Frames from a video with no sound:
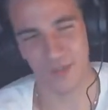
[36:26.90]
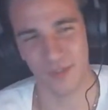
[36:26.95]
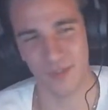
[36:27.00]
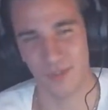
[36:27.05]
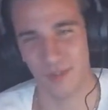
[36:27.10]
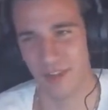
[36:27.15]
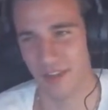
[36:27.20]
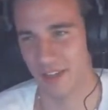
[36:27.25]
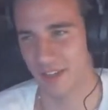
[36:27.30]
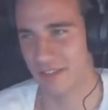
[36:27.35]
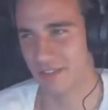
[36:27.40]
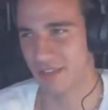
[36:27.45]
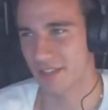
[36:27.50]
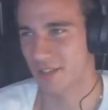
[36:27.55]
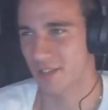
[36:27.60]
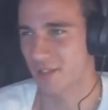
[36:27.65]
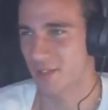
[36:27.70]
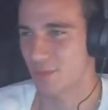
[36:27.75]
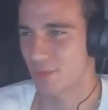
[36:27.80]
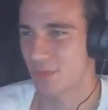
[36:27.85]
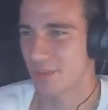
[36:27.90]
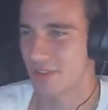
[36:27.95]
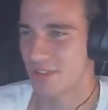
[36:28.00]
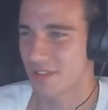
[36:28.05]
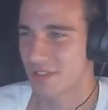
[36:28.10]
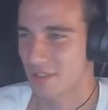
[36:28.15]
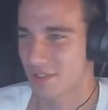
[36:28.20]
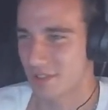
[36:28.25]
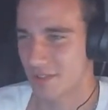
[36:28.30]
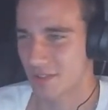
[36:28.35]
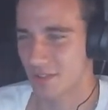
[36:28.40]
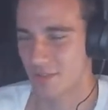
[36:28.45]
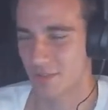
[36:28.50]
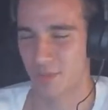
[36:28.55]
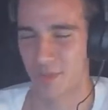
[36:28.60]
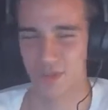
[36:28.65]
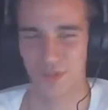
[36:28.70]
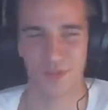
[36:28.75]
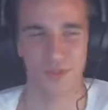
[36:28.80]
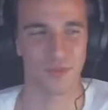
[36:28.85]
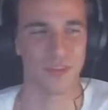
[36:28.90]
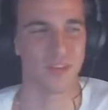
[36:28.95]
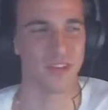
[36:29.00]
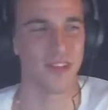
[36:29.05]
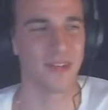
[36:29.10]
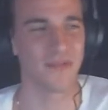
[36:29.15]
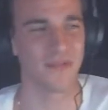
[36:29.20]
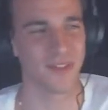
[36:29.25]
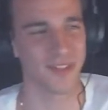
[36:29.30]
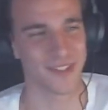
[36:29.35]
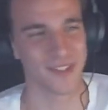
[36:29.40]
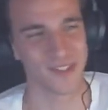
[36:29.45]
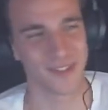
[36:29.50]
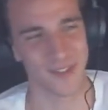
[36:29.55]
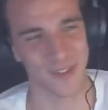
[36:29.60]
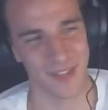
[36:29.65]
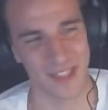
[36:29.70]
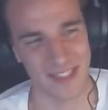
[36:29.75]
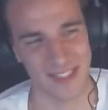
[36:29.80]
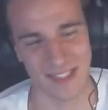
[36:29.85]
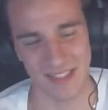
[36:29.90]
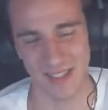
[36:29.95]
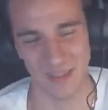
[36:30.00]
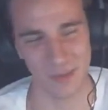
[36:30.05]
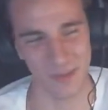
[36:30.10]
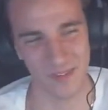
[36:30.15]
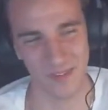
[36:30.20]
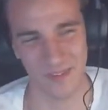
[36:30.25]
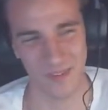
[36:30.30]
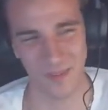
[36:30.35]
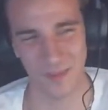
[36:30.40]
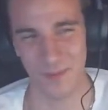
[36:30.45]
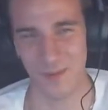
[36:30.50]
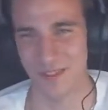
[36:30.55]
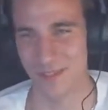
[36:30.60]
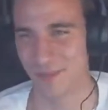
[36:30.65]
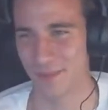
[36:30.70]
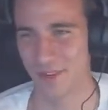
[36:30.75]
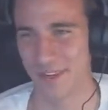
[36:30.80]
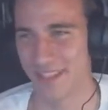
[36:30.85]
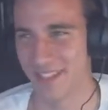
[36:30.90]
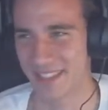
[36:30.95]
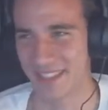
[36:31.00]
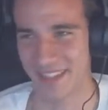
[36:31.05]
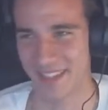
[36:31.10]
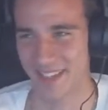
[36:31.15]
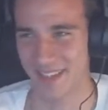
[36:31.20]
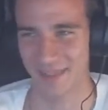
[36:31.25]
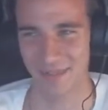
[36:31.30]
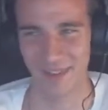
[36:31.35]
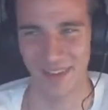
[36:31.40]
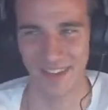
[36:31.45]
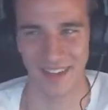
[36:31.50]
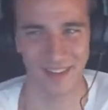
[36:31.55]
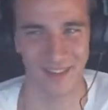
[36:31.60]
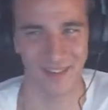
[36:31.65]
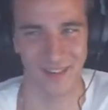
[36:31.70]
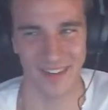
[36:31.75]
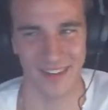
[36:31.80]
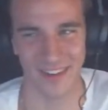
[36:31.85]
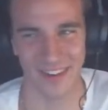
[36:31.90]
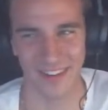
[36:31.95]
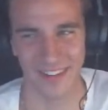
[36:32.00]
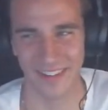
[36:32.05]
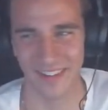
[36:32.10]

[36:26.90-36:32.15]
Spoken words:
in my head because I just watched this special on Netflix, so that's literally the only reason why it's stuck in my head right now.